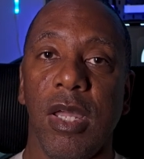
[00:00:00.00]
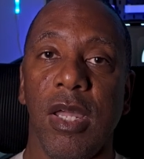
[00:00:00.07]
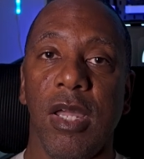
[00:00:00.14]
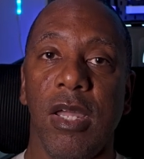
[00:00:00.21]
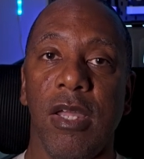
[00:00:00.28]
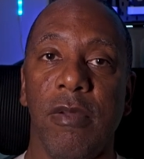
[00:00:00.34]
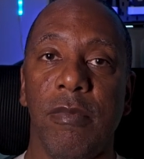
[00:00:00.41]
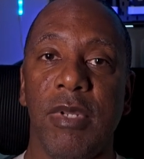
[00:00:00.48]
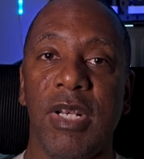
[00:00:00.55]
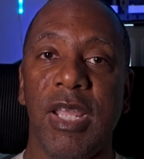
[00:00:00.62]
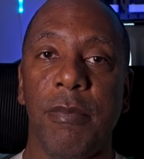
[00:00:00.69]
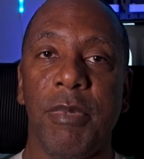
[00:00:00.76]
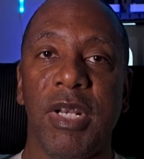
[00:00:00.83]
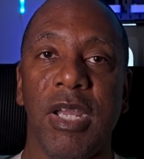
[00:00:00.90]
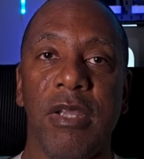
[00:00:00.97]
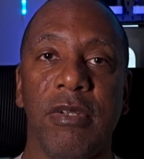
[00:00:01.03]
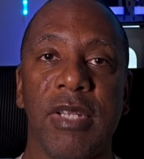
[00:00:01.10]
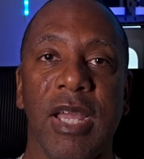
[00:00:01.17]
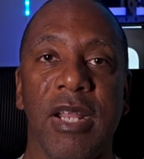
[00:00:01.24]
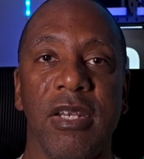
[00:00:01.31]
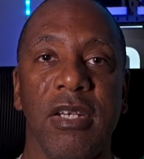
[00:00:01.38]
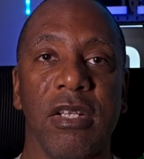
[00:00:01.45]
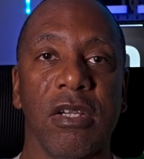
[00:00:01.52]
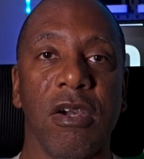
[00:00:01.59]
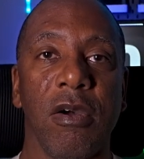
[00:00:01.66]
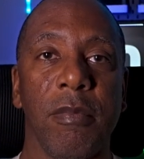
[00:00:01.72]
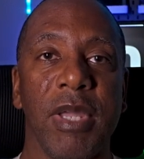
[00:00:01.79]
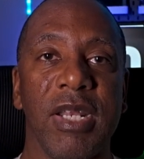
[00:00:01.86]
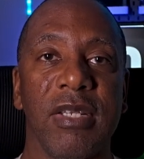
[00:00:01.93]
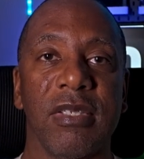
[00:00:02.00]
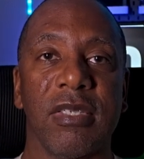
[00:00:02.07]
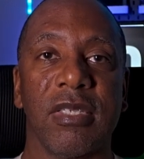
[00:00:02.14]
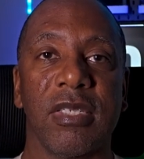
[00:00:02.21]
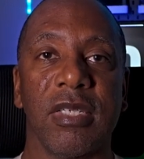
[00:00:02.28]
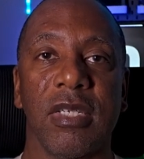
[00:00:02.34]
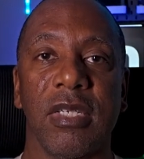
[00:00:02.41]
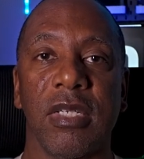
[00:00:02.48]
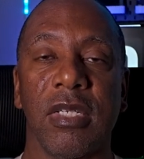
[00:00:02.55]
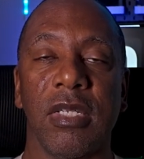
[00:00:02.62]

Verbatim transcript: Let me know down in the comments.